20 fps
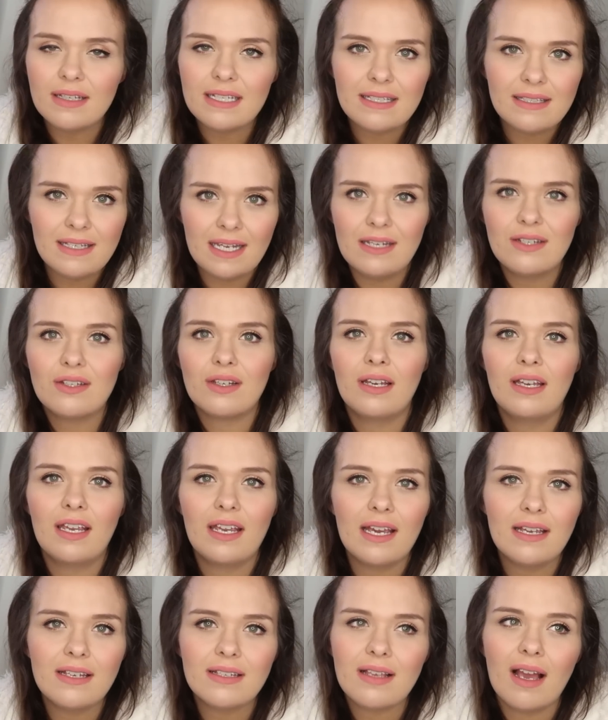this stage
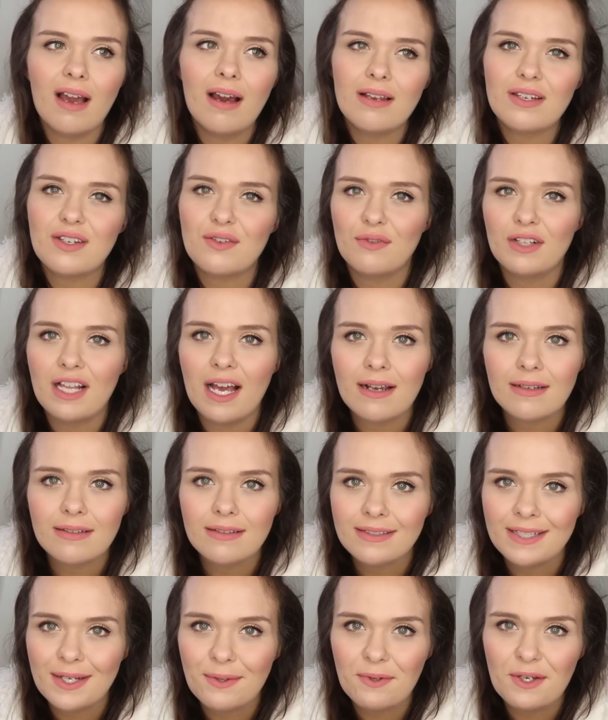like it's hard to relax,
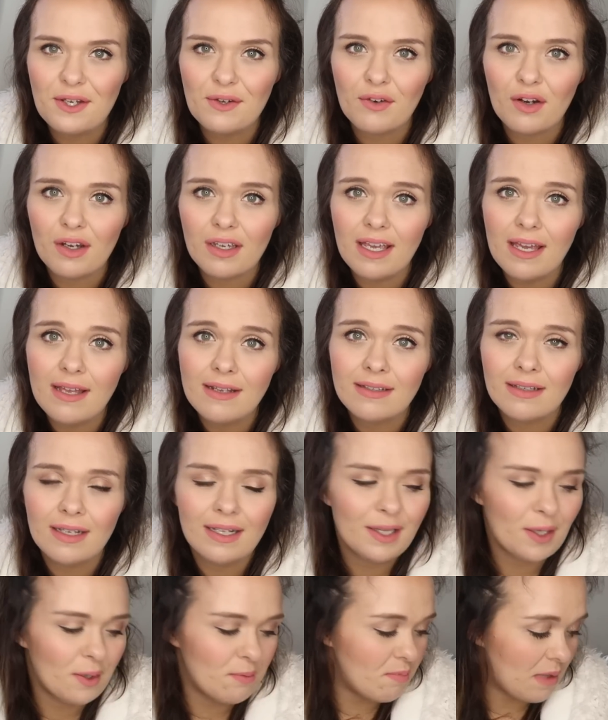isn't it, when you've got kids,
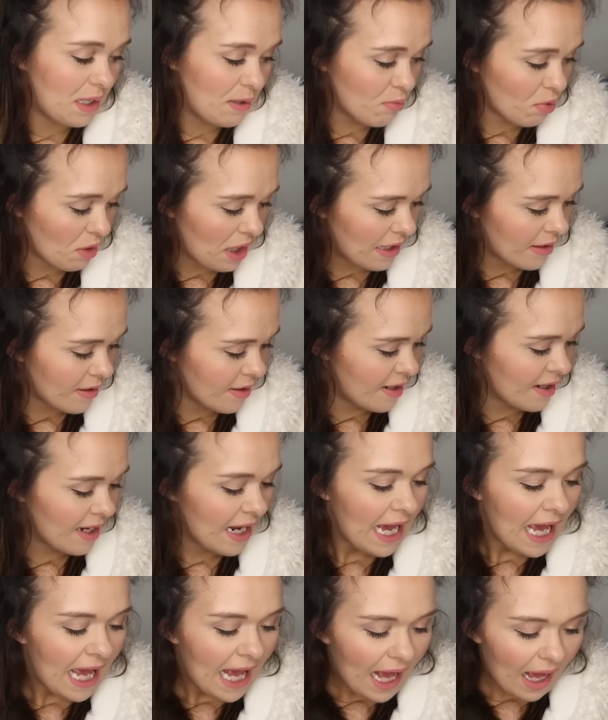let alone being pregnant.
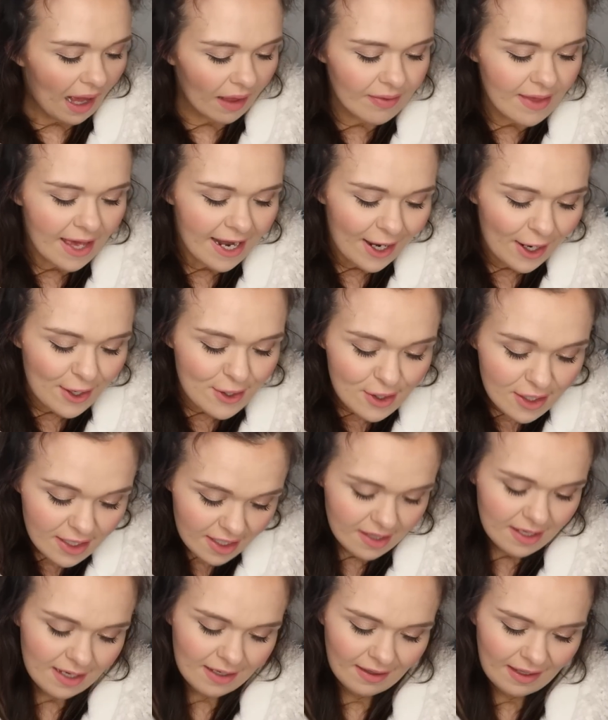And then
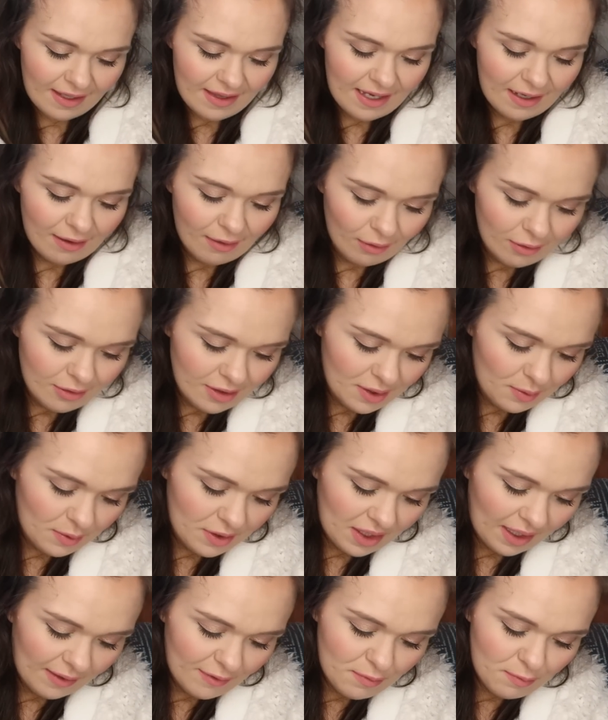another thing that they got us,
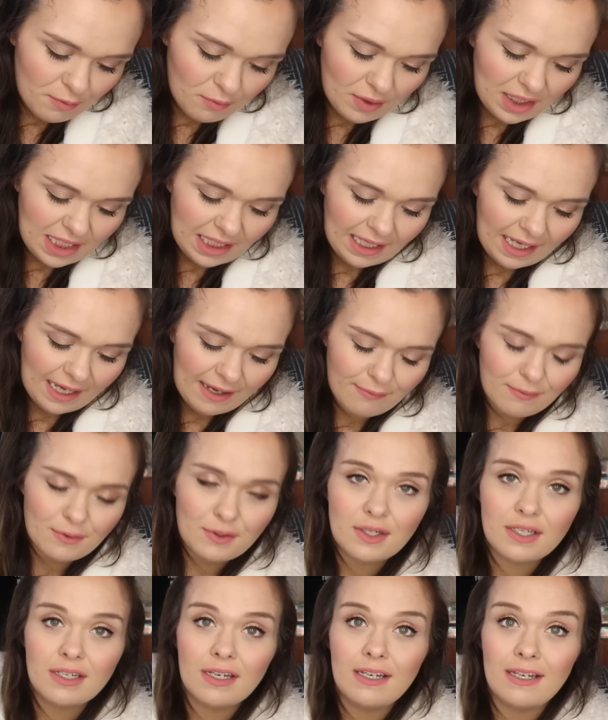which I have to be really
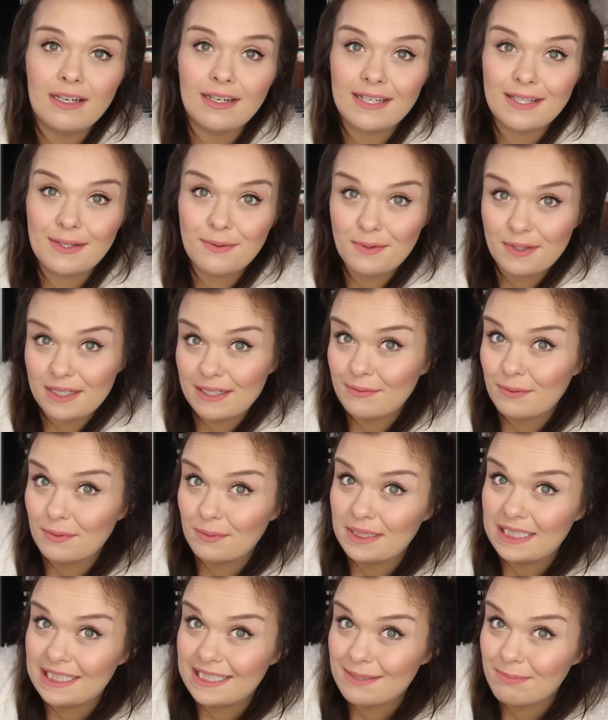careful to show you because it will give
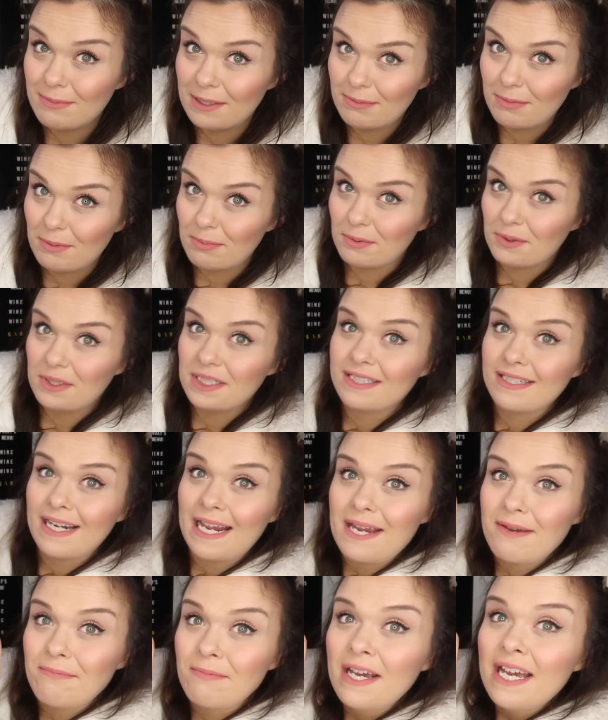away this baby boy's
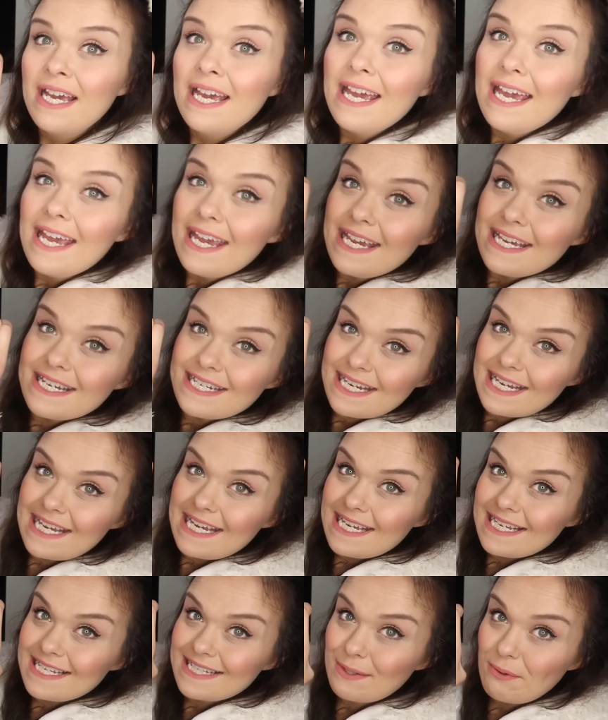name, it
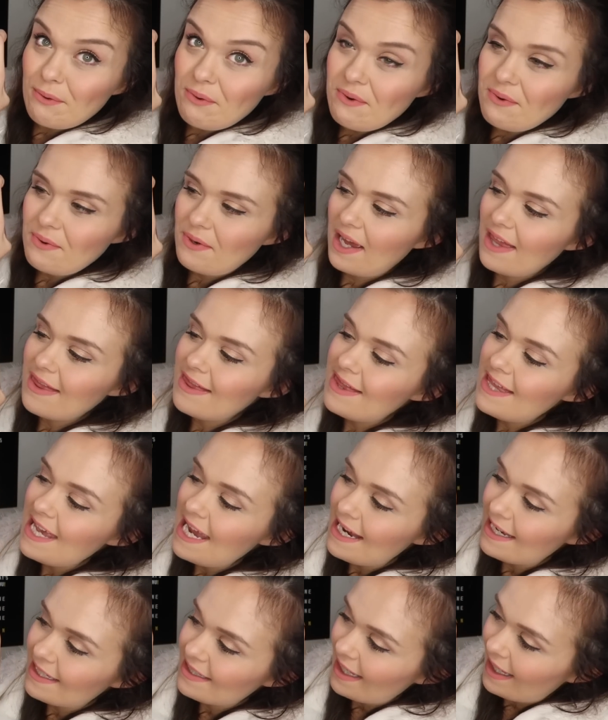is ooh,
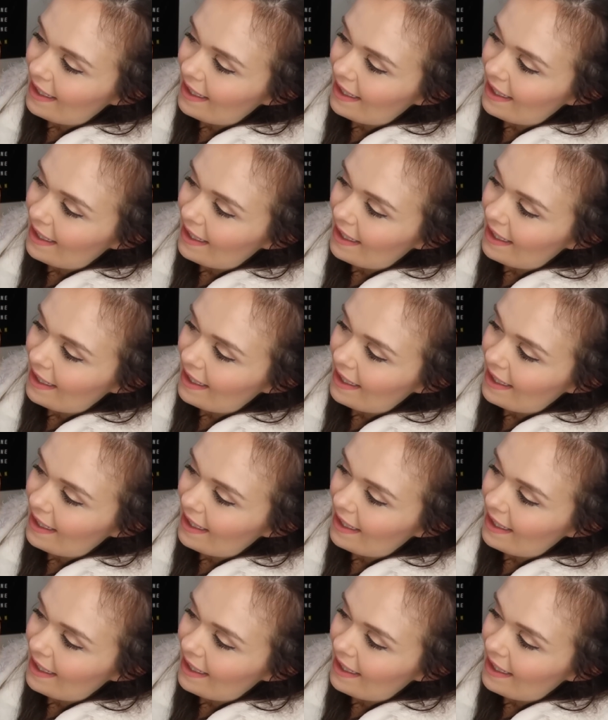this,